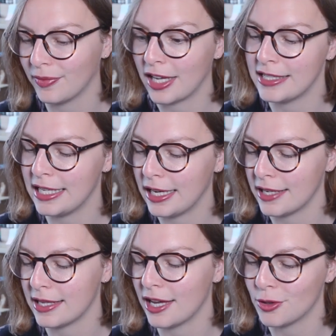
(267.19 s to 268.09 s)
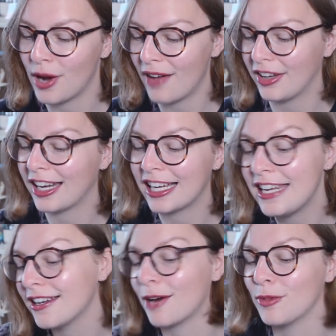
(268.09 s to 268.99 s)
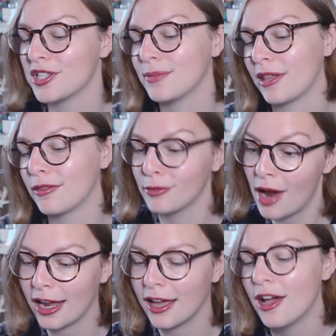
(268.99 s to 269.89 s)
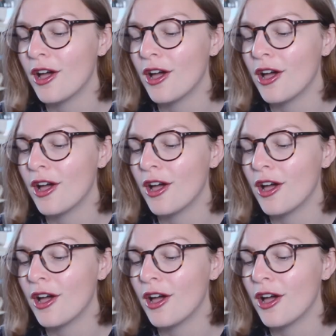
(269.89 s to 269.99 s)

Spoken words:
I see, I said. Or having a cleaner come once a month. Right.